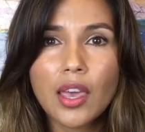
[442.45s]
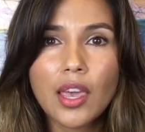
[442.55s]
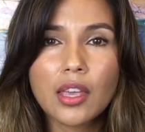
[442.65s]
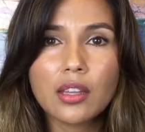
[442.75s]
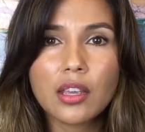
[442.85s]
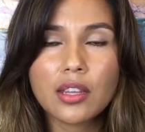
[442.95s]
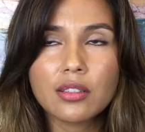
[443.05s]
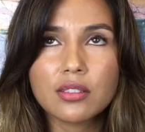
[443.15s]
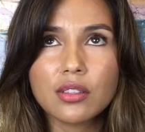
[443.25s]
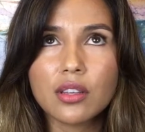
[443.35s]
It
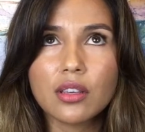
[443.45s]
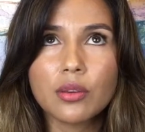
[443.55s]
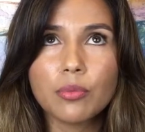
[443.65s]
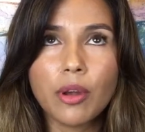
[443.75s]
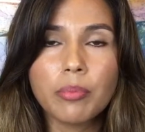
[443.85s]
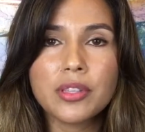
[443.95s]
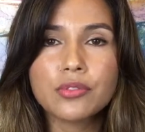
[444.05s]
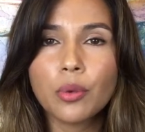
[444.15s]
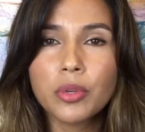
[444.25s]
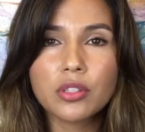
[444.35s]
brought me
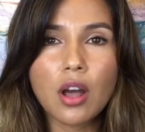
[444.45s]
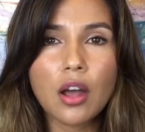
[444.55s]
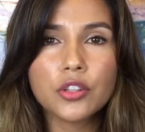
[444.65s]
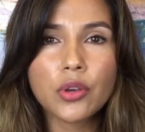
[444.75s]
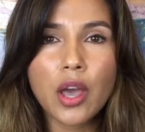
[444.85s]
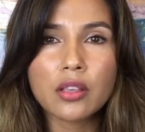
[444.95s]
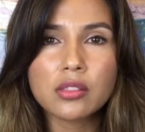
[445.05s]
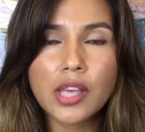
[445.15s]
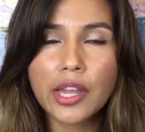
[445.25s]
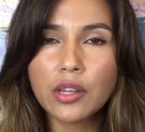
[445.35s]
so much
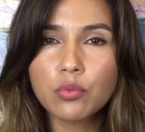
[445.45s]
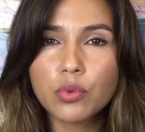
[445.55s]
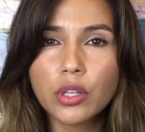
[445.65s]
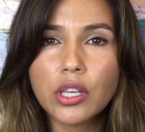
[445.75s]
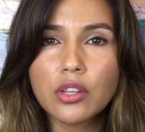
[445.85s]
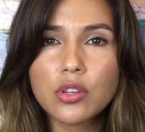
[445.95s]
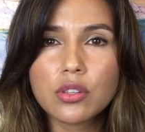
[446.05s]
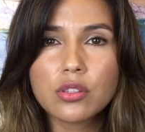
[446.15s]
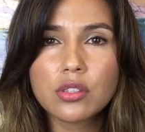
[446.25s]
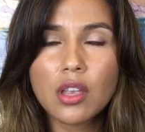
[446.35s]
contrast that it really
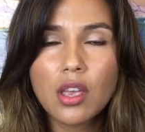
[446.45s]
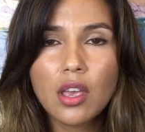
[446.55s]
just